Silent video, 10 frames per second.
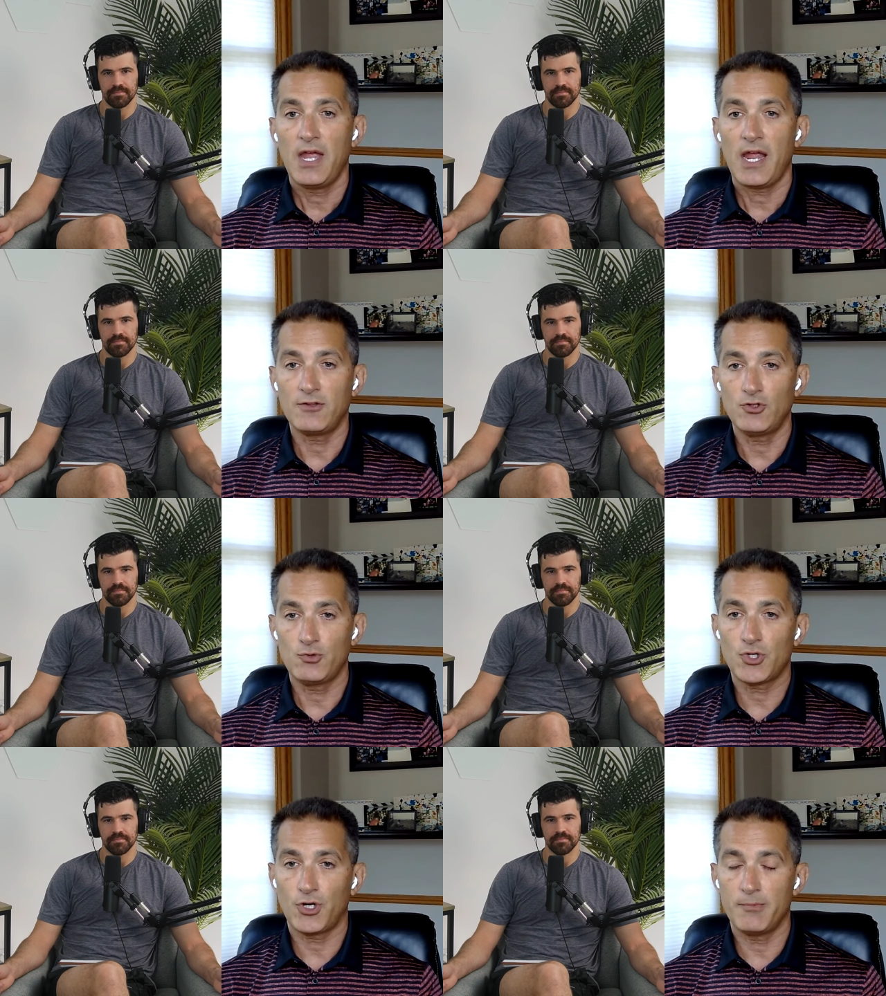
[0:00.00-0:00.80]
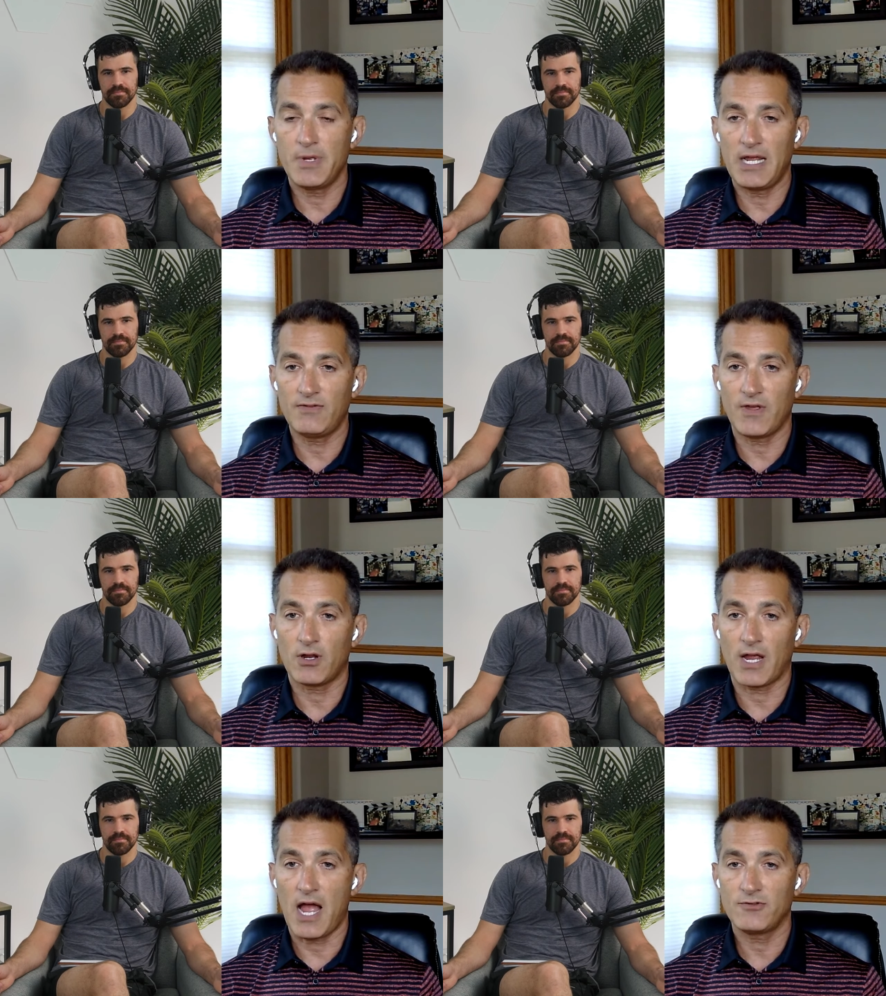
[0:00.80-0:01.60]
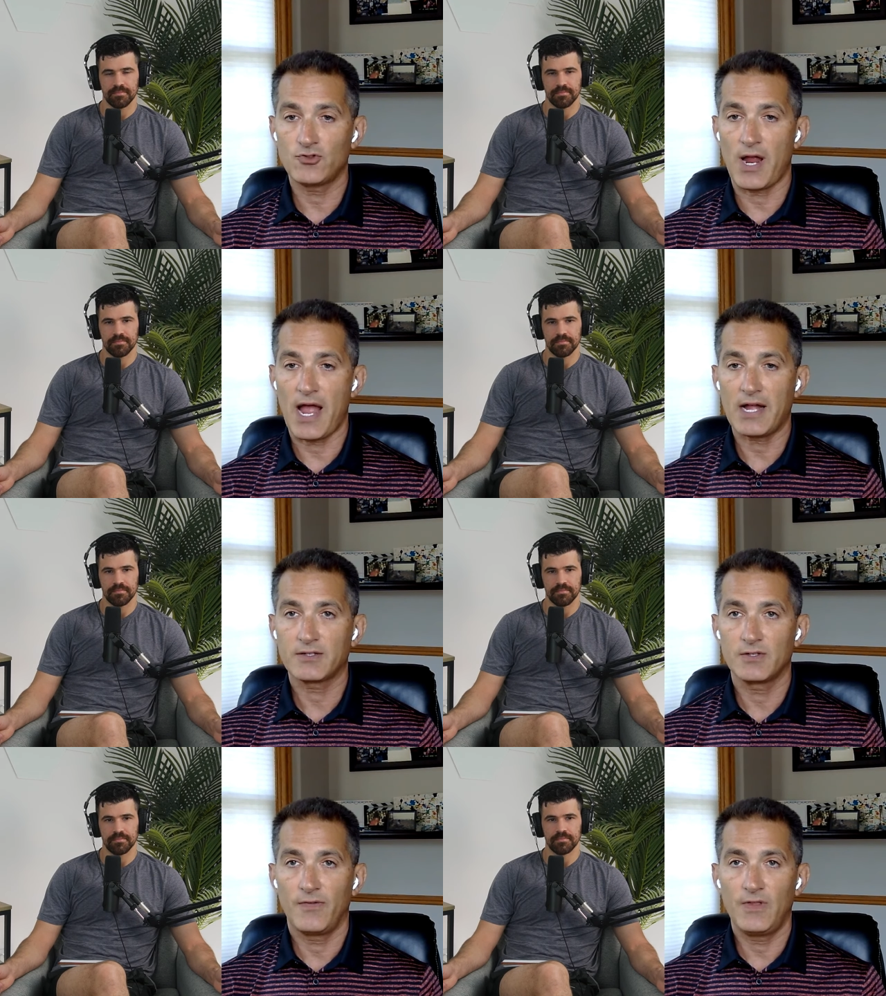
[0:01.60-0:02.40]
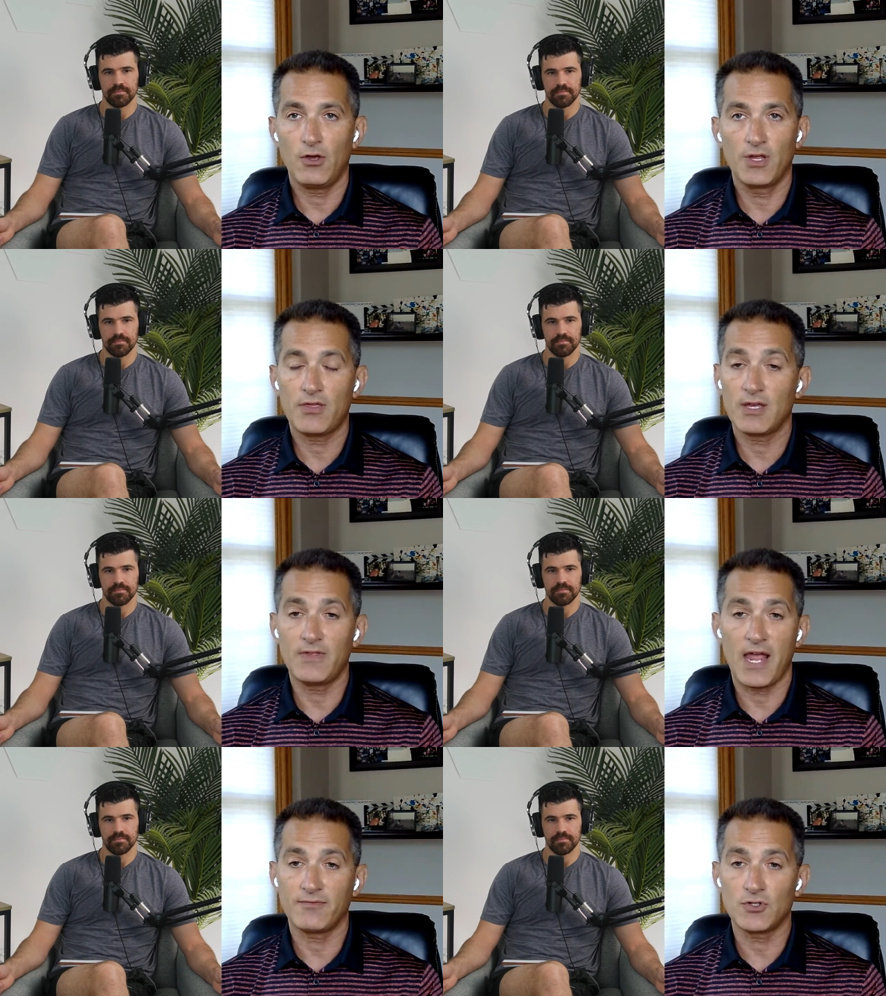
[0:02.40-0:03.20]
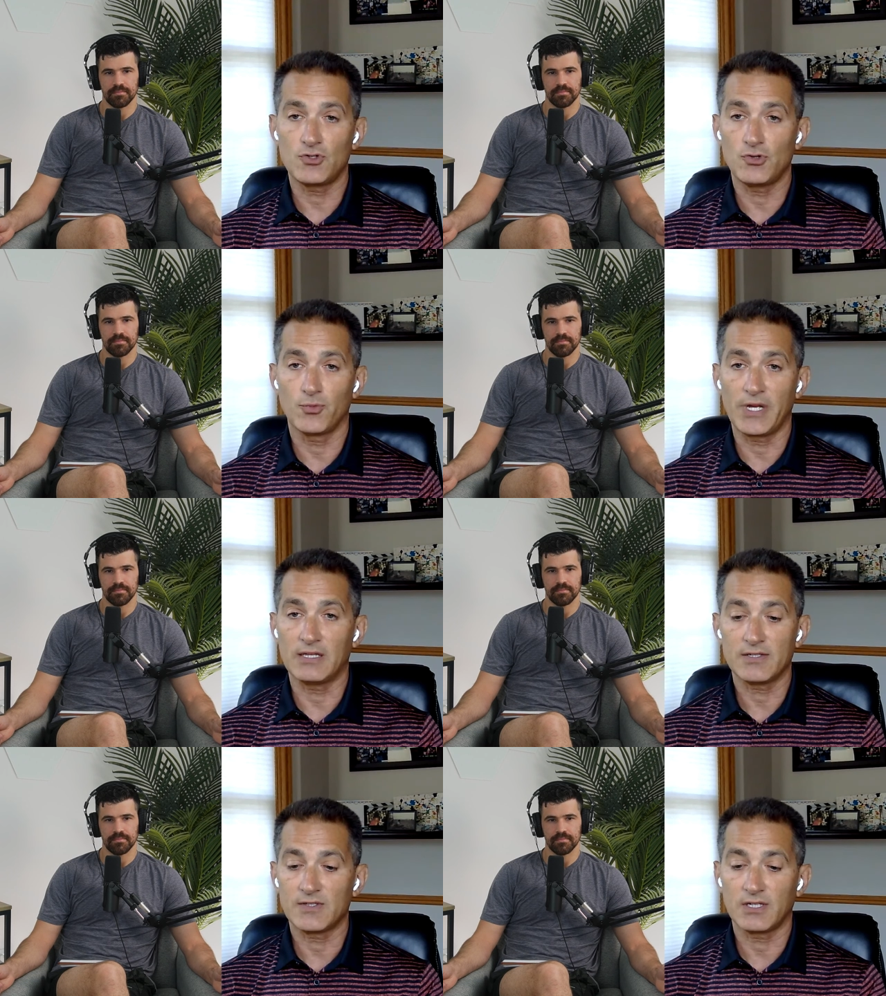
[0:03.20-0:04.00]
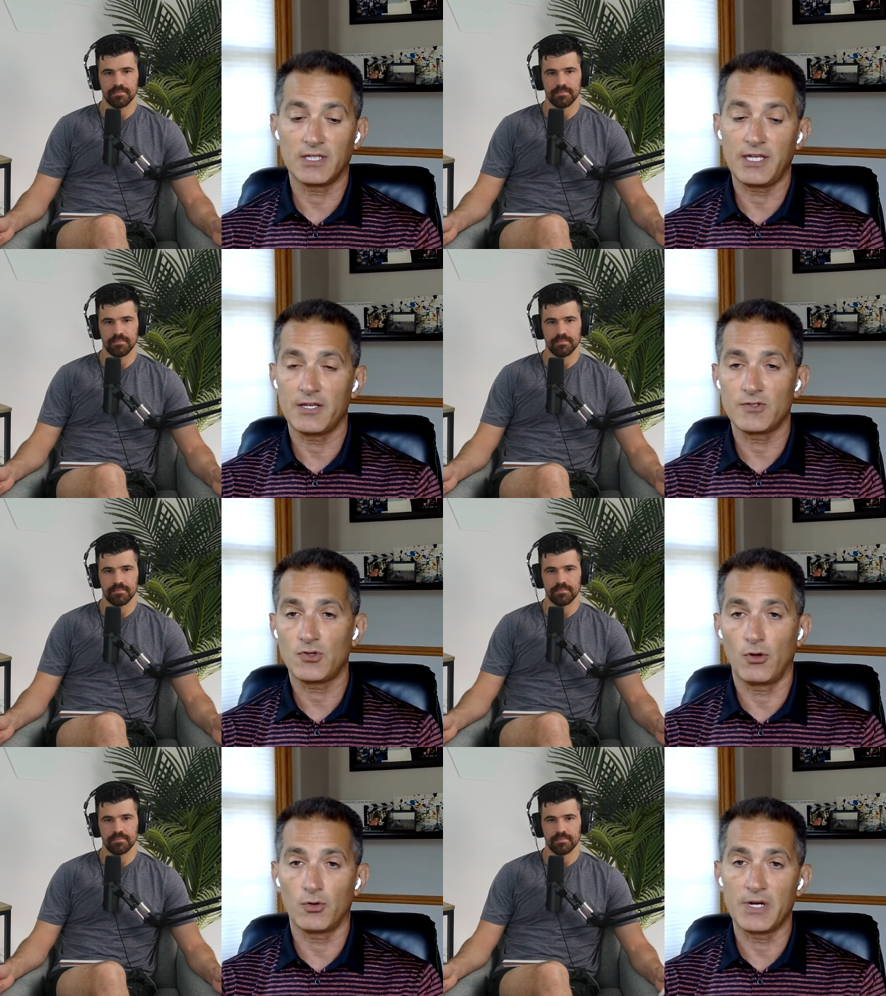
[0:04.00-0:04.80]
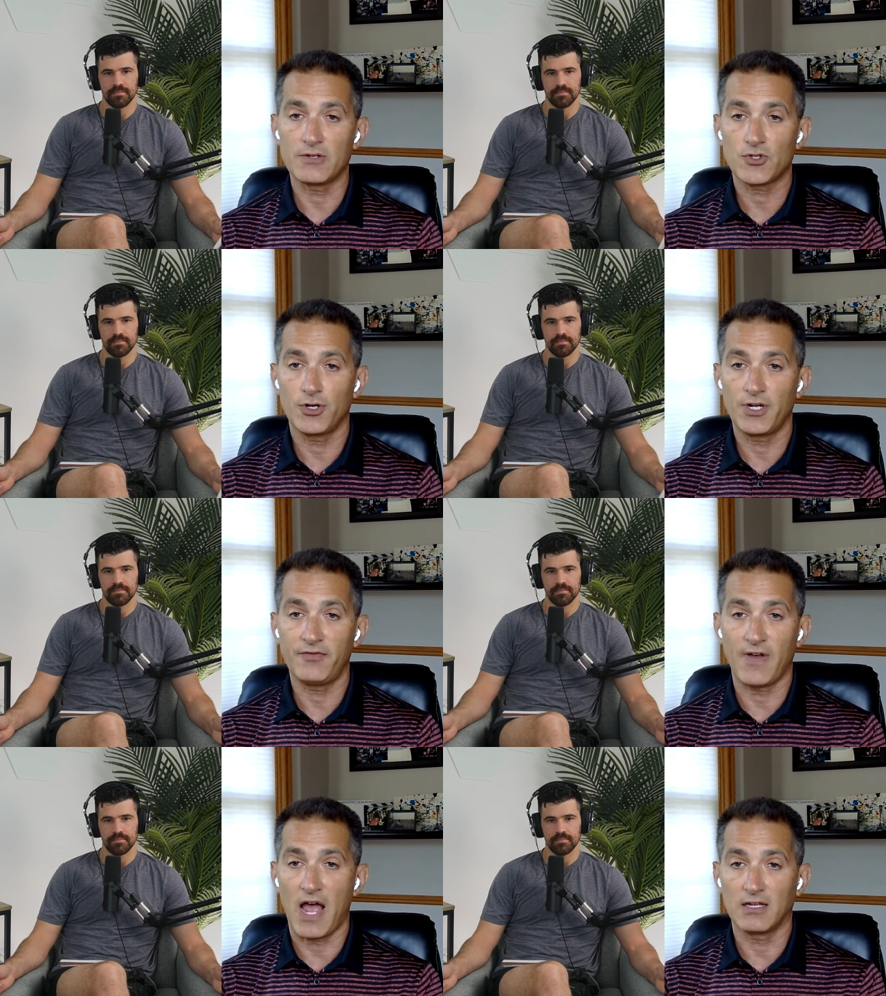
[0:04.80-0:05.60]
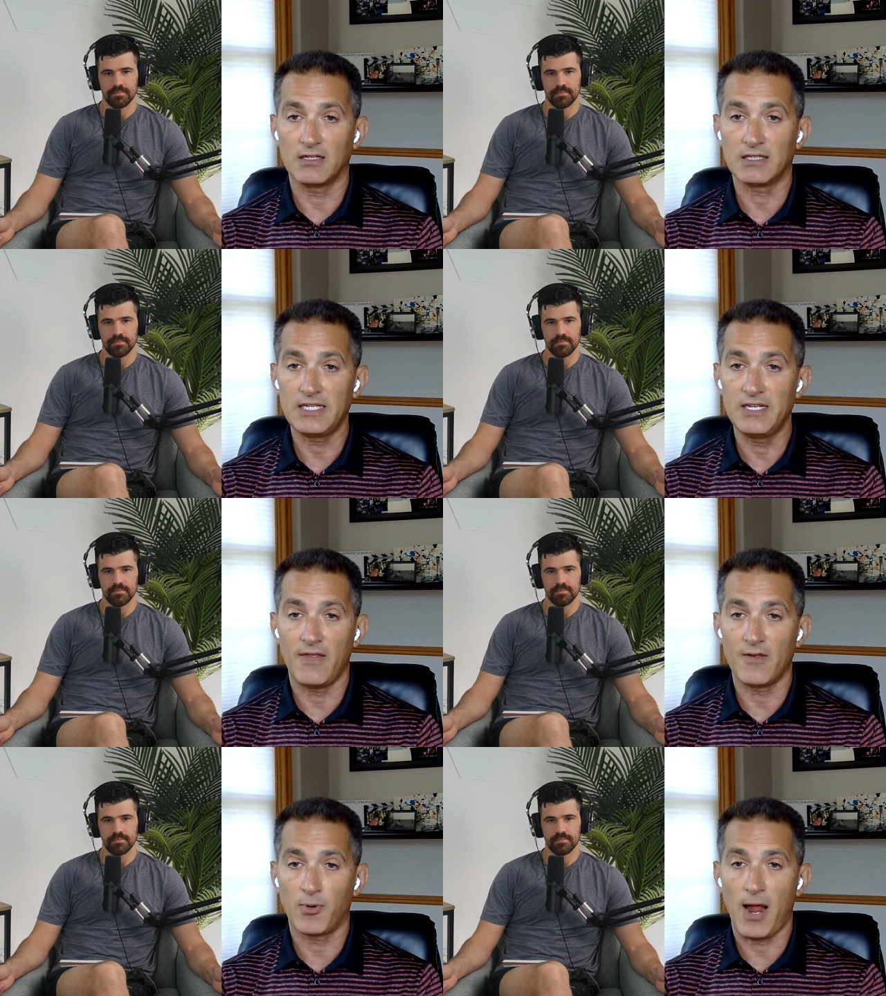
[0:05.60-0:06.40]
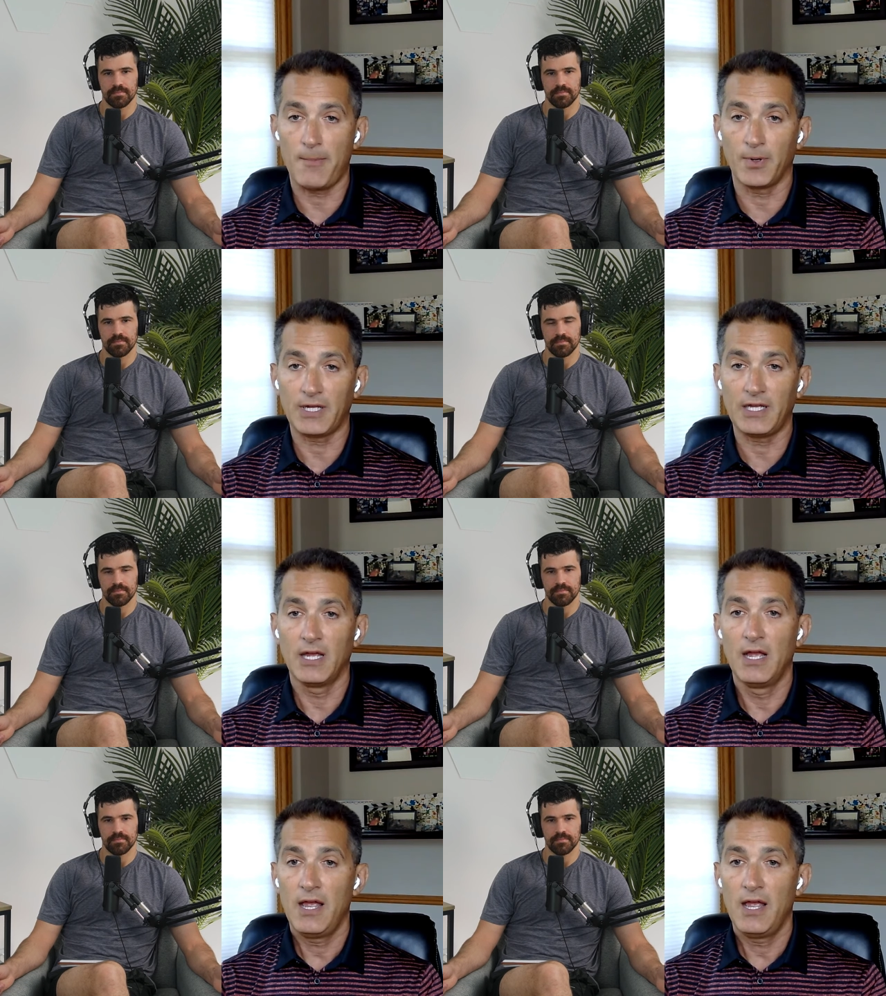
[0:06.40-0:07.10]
Speaker 1: and you terminate their contract, the only thing they have to do realistically is go to an attorney, file a lien on the property,